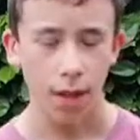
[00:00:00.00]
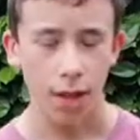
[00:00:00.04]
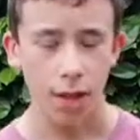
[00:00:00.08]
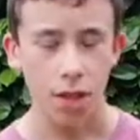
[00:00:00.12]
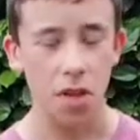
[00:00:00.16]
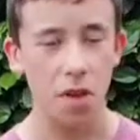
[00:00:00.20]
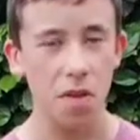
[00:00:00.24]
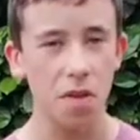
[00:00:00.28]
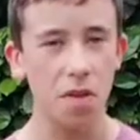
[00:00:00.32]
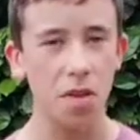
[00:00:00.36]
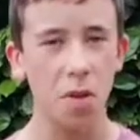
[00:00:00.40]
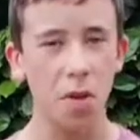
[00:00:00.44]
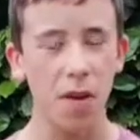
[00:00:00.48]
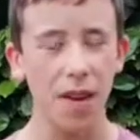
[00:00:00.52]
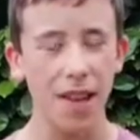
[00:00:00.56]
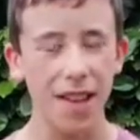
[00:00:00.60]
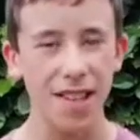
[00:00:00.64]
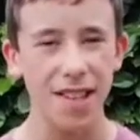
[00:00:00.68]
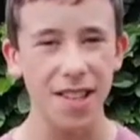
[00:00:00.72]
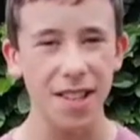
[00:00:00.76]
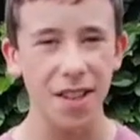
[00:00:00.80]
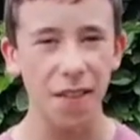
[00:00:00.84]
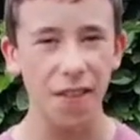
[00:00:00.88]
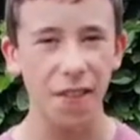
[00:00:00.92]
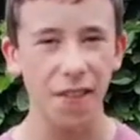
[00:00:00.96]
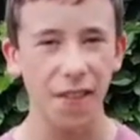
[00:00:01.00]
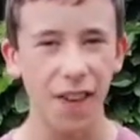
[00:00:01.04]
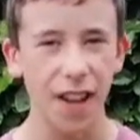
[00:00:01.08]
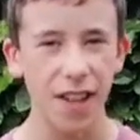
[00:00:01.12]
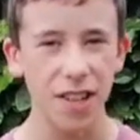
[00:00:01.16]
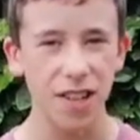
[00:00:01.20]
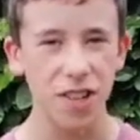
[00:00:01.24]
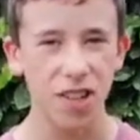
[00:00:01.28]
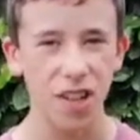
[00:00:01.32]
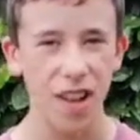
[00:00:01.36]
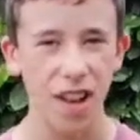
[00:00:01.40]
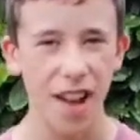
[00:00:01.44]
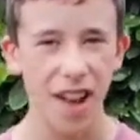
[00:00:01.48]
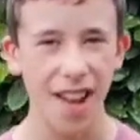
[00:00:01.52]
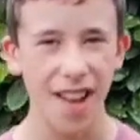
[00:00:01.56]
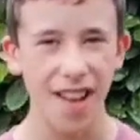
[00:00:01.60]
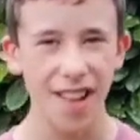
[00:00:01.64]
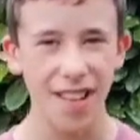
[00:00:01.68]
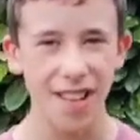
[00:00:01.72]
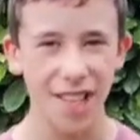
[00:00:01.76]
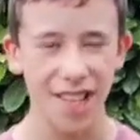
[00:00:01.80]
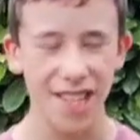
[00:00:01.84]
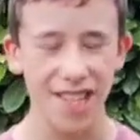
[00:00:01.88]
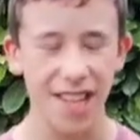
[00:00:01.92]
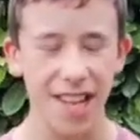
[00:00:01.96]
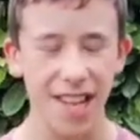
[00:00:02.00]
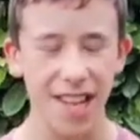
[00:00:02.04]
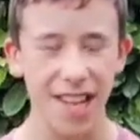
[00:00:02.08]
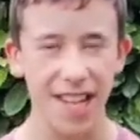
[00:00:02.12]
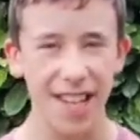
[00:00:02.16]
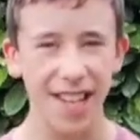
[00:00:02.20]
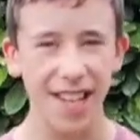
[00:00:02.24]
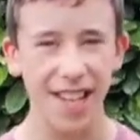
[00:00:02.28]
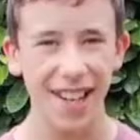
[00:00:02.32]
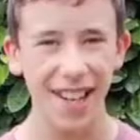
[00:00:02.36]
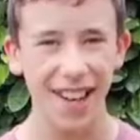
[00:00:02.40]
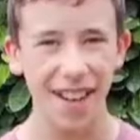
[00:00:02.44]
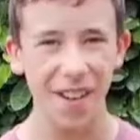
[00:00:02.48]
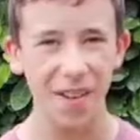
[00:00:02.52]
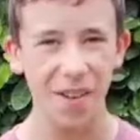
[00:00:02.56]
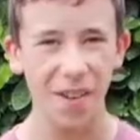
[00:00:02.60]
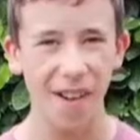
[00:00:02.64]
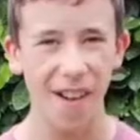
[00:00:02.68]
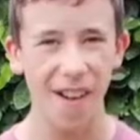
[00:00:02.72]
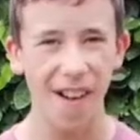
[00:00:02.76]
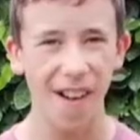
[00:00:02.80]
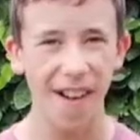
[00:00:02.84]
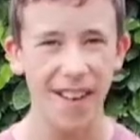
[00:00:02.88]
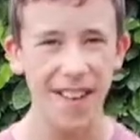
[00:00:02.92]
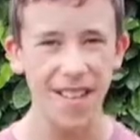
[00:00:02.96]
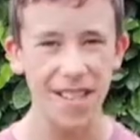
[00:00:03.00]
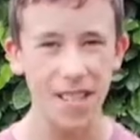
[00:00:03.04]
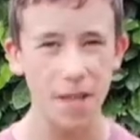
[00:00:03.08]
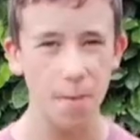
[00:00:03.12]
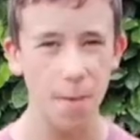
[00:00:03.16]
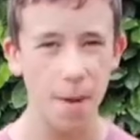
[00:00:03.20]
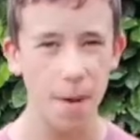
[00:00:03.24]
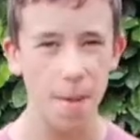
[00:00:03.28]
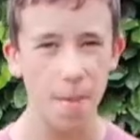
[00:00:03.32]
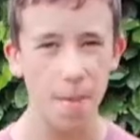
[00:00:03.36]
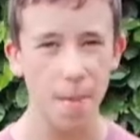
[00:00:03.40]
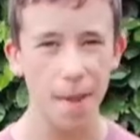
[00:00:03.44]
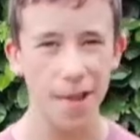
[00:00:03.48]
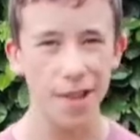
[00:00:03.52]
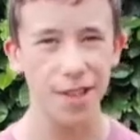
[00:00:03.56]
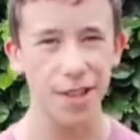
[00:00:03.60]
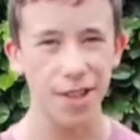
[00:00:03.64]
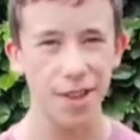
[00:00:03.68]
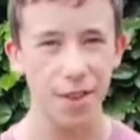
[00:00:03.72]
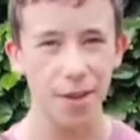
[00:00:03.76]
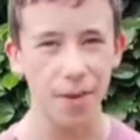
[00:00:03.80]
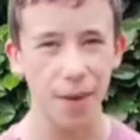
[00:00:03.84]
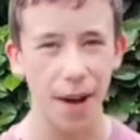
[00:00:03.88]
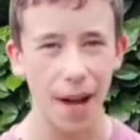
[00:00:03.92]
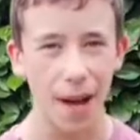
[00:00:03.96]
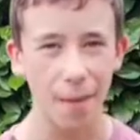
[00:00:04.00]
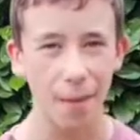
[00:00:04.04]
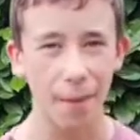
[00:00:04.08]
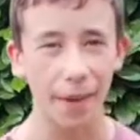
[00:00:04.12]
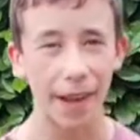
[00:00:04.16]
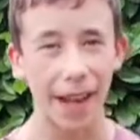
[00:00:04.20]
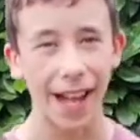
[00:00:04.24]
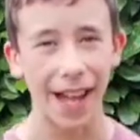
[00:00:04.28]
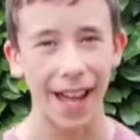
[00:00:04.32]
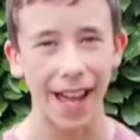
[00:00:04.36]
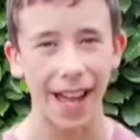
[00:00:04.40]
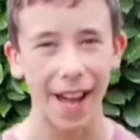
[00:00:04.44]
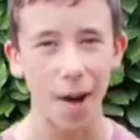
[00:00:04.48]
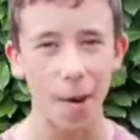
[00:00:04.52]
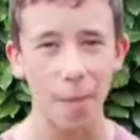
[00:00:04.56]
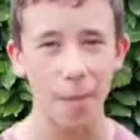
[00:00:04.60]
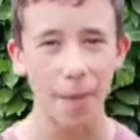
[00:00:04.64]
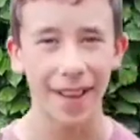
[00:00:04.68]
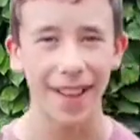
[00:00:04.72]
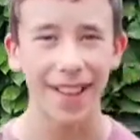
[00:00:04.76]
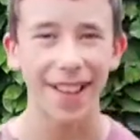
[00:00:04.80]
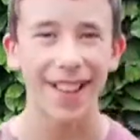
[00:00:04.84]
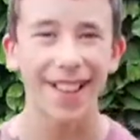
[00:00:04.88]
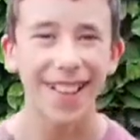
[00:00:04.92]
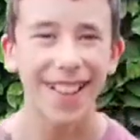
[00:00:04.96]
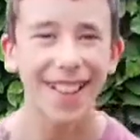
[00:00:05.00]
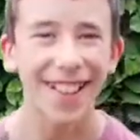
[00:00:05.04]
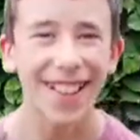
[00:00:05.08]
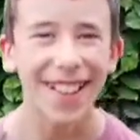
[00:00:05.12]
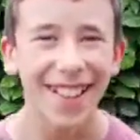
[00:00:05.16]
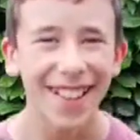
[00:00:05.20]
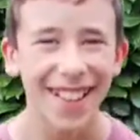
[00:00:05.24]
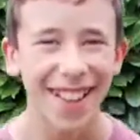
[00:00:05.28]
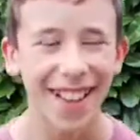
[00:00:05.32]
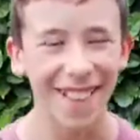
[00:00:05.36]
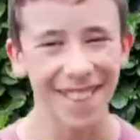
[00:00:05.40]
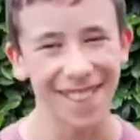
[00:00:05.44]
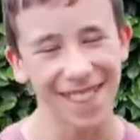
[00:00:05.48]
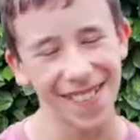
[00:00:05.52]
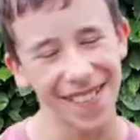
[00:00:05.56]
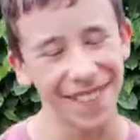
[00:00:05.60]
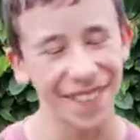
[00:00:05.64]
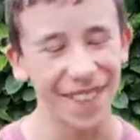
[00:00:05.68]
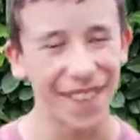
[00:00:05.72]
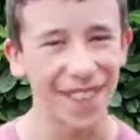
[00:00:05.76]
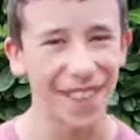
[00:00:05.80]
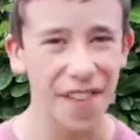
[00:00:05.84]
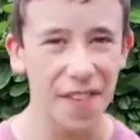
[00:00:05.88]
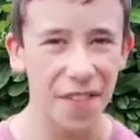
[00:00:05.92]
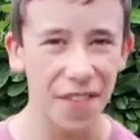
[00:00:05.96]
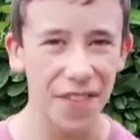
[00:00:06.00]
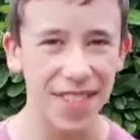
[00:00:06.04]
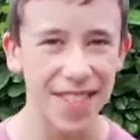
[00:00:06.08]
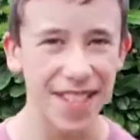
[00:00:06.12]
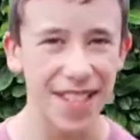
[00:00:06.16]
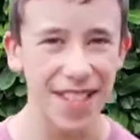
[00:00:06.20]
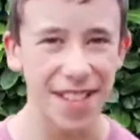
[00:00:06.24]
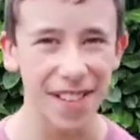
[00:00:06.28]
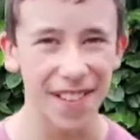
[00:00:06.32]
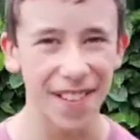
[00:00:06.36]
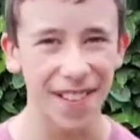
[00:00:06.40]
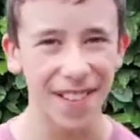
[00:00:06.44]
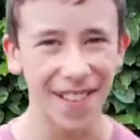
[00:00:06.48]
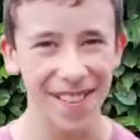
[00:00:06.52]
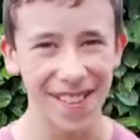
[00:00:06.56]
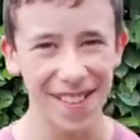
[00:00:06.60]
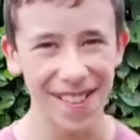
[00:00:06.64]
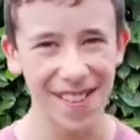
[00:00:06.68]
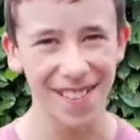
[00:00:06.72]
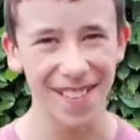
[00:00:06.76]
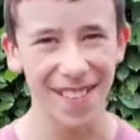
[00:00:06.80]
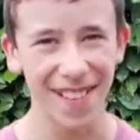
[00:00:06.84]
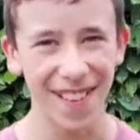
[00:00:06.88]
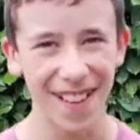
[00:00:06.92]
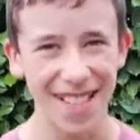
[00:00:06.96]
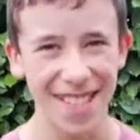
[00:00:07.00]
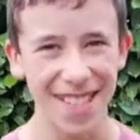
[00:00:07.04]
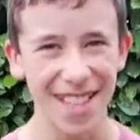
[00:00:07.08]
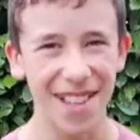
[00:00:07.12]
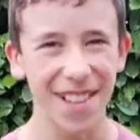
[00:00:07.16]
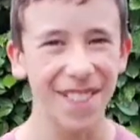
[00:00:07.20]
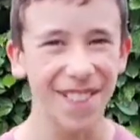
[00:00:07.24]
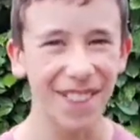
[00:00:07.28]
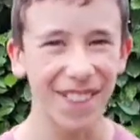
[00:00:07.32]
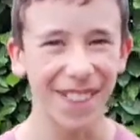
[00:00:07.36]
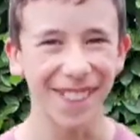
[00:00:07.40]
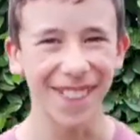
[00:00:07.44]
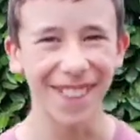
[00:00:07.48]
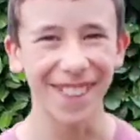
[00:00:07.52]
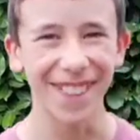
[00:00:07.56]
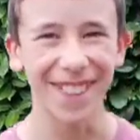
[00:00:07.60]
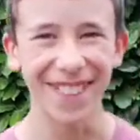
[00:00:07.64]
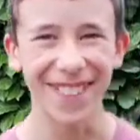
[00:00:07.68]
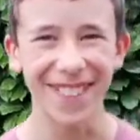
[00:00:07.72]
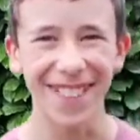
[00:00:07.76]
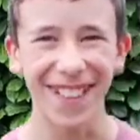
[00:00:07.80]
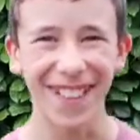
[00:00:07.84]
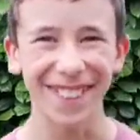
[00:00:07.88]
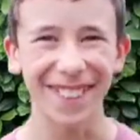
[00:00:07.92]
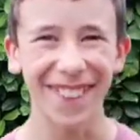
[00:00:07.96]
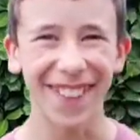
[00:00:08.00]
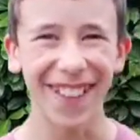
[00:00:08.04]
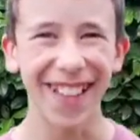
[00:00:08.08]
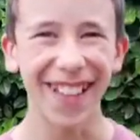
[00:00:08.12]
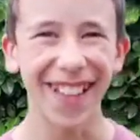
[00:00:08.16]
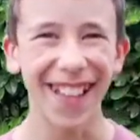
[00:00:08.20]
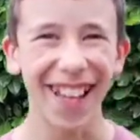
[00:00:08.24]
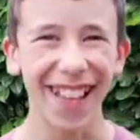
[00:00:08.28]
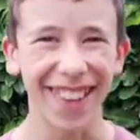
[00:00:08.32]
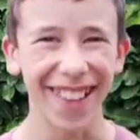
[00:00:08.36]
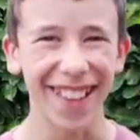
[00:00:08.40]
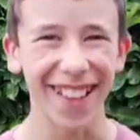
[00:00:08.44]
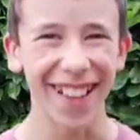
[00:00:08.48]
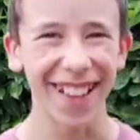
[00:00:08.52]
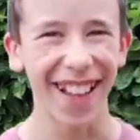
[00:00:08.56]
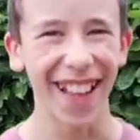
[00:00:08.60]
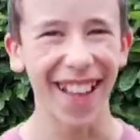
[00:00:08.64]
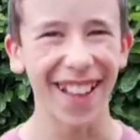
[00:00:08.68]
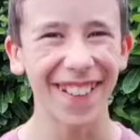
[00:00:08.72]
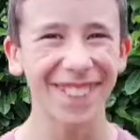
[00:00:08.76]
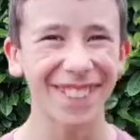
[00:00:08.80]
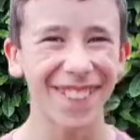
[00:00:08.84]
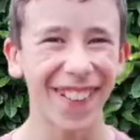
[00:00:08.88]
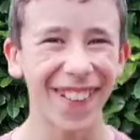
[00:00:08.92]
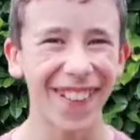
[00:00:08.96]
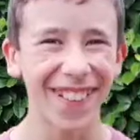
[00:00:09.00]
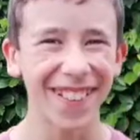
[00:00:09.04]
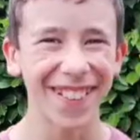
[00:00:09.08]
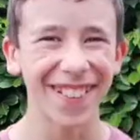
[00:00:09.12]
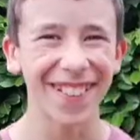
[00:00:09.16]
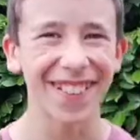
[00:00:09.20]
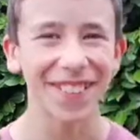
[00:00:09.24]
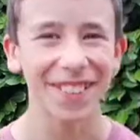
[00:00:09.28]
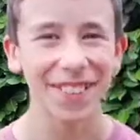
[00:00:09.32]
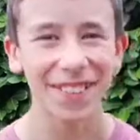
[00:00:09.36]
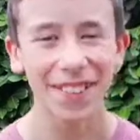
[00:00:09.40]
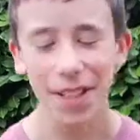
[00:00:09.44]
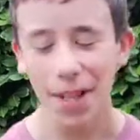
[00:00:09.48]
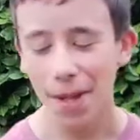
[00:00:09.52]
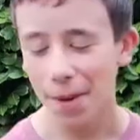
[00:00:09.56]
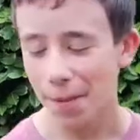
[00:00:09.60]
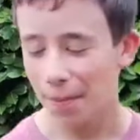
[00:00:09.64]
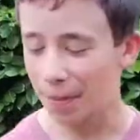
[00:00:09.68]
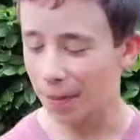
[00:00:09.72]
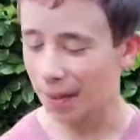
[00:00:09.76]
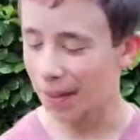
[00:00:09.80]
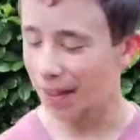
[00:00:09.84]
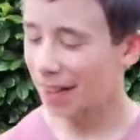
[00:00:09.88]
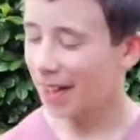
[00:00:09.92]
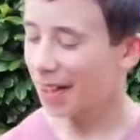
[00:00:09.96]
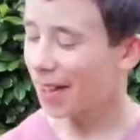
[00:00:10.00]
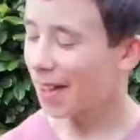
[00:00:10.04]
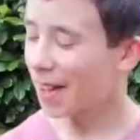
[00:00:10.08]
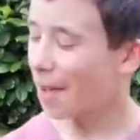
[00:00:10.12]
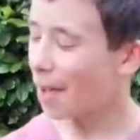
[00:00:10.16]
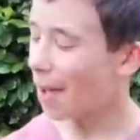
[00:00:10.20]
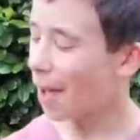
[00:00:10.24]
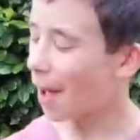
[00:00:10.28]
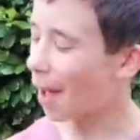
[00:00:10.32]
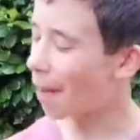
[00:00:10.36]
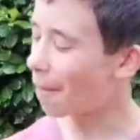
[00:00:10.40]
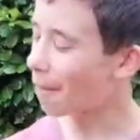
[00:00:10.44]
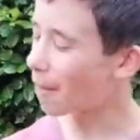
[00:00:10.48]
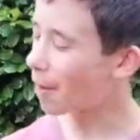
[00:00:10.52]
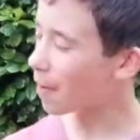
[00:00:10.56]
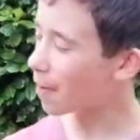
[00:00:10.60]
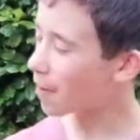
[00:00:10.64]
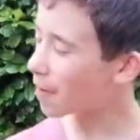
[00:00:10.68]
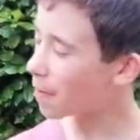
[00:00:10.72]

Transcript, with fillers: So as quick as a flash, uh, just taking a little cut. It's a bit magical how we can get up here. No, well, well, obviously you know you guys know we walked up here and then came back, but um,